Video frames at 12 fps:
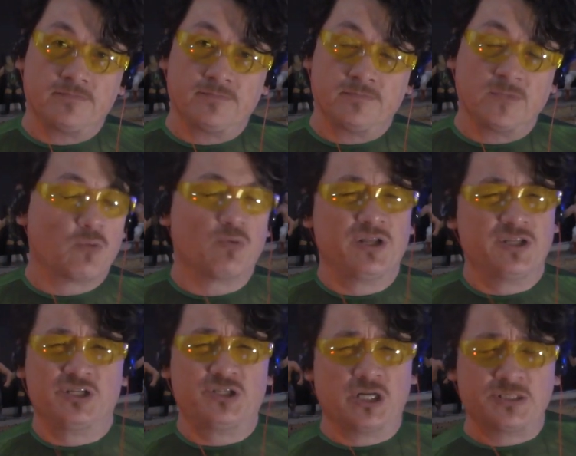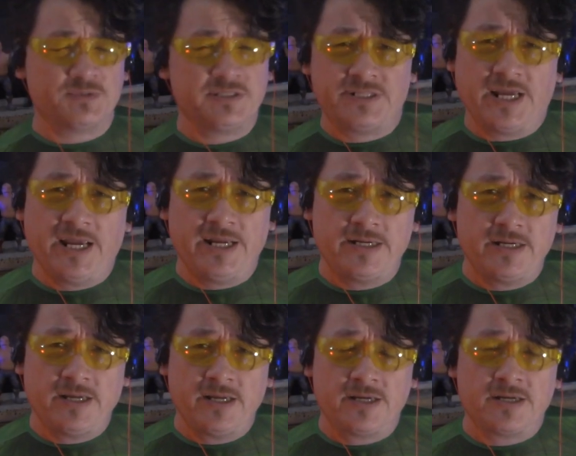not really the Judgment Day,
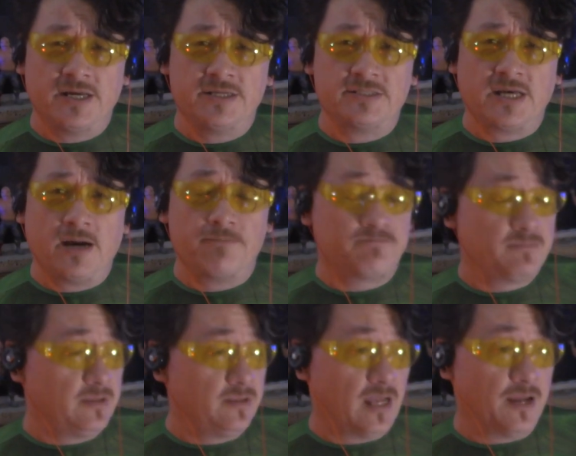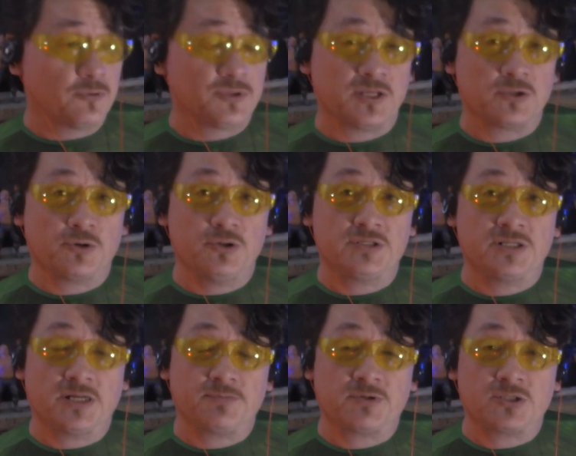because I don't think they're using
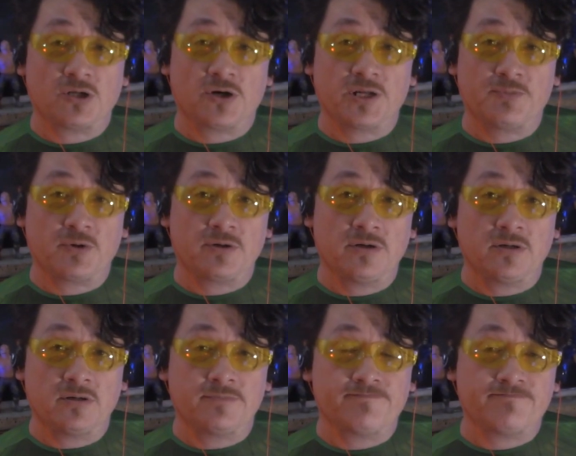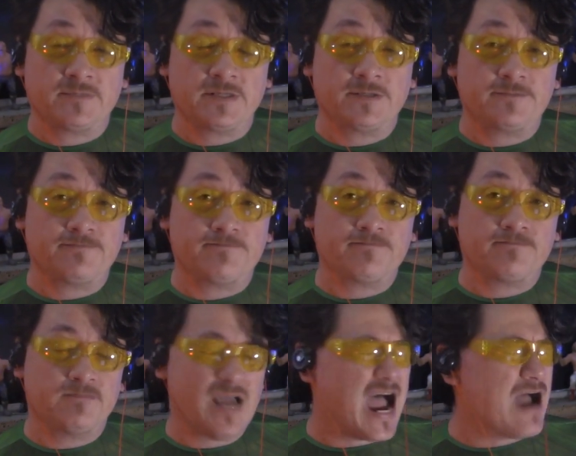that song anymore,
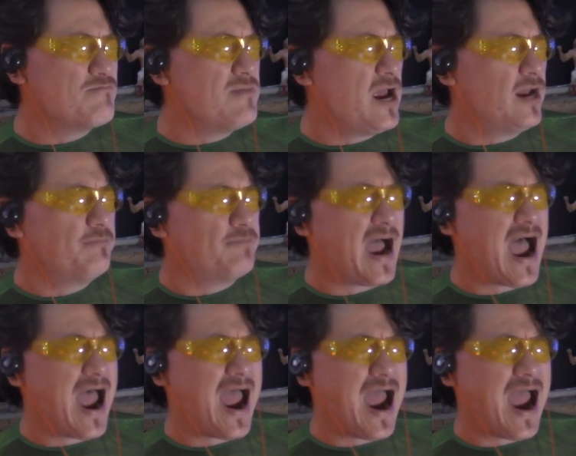I made a pie.